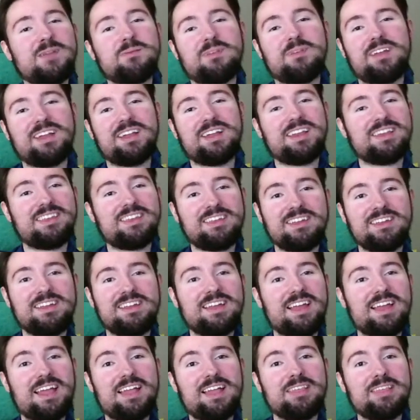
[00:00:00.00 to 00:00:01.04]
I'm going to tell you
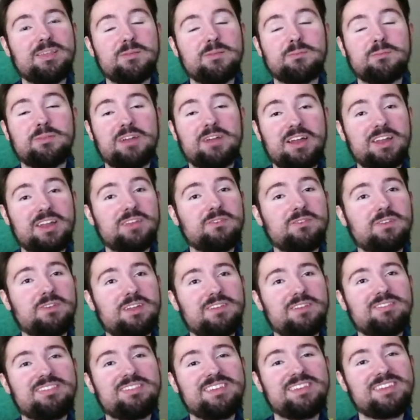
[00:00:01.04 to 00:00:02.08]
guys, I'm proud of what
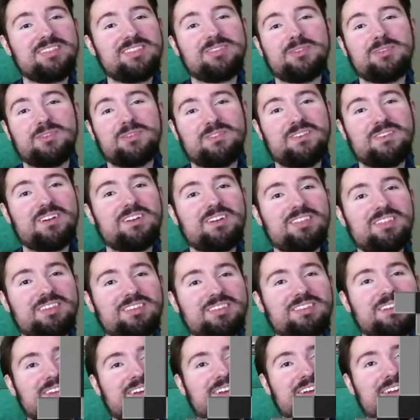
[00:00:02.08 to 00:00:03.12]
I've seen so far
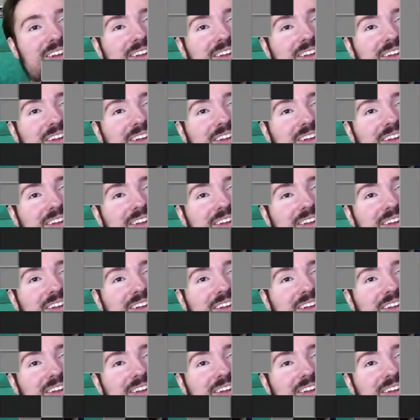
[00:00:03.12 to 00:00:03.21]
this year.